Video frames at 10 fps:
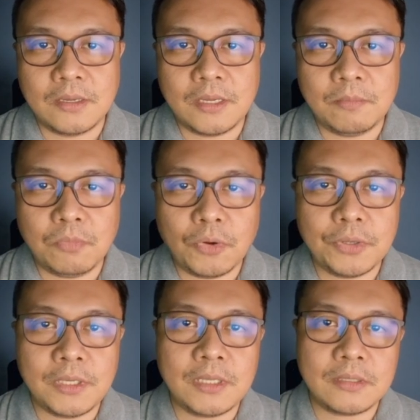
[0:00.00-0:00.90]

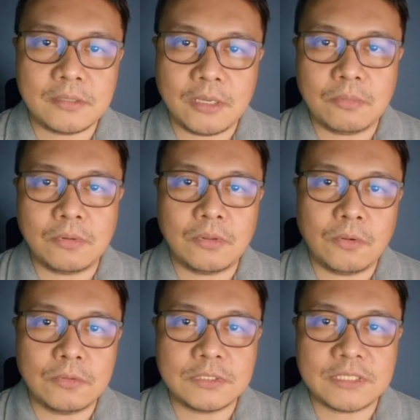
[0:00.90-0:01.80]
Employee table
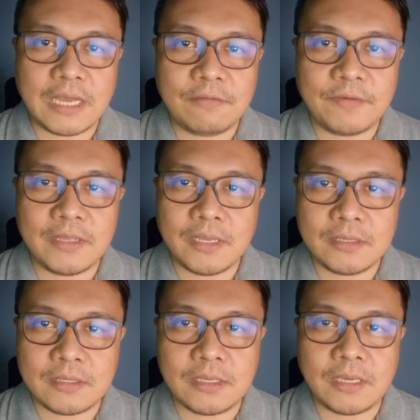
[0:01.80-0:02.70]
holds staff
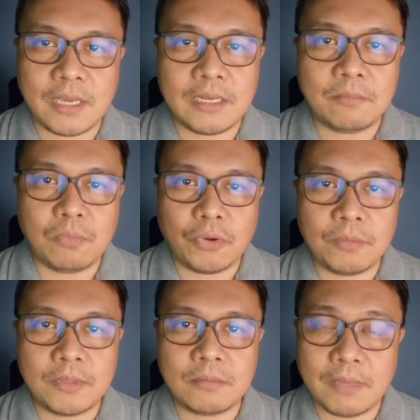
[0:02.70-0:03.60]
identity and
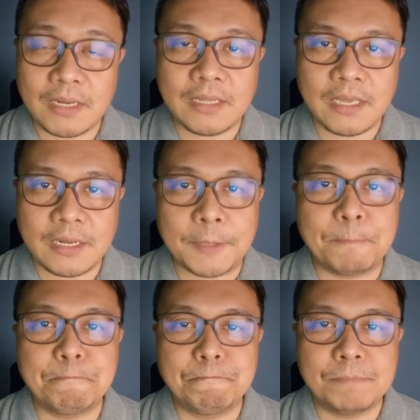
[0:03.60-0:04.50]
employment-led data,
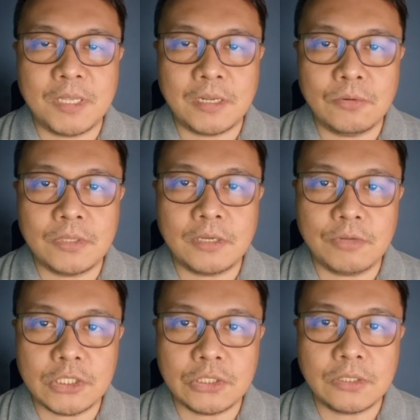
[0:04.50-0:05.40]
including
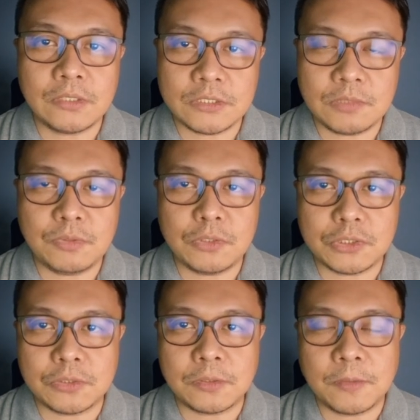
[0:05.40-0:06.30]
regional
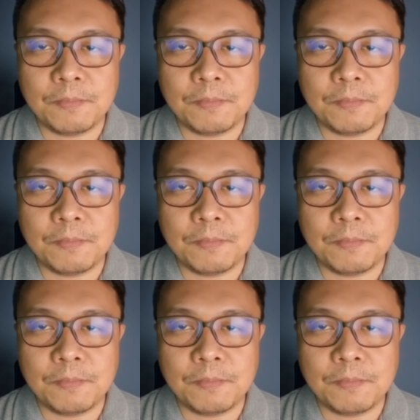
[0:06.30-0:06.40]
distribution.